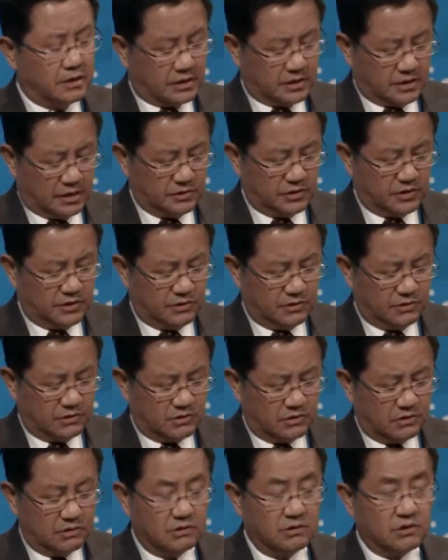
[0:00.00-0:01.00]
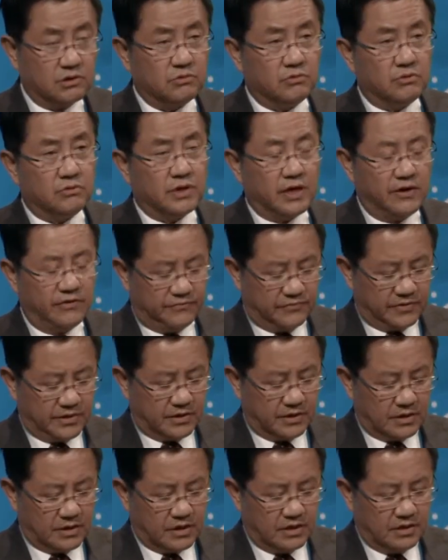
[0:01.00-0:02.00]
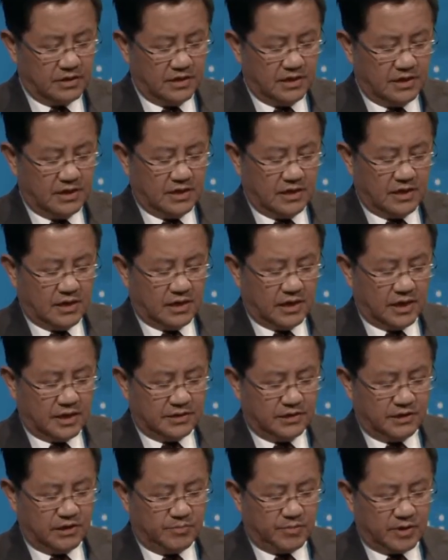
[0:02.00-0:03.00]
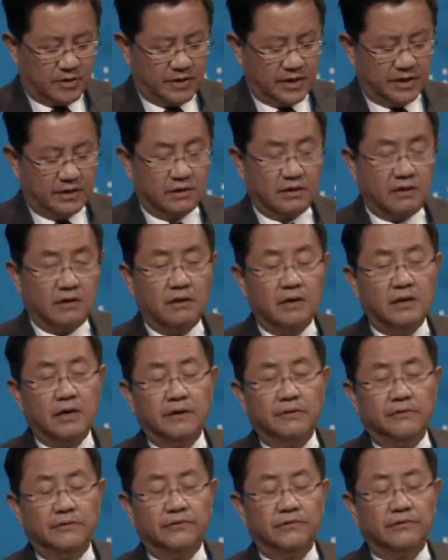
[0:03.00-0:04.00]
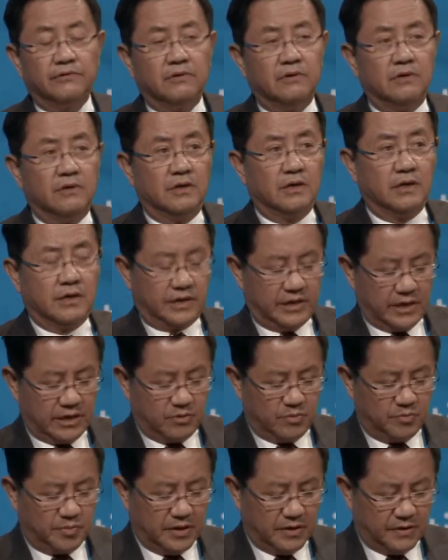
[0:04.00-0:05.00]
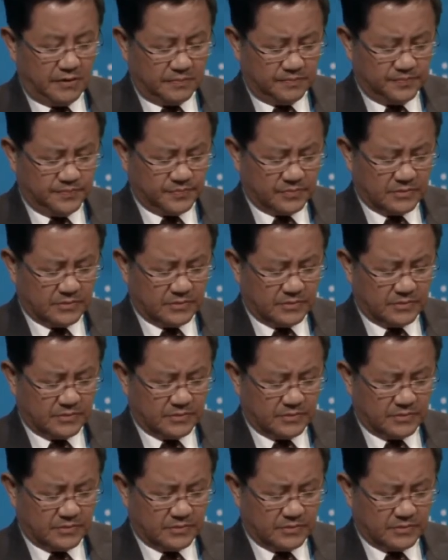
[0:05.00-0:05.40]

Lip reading: continent to Africa, Latin America, and Caribbean,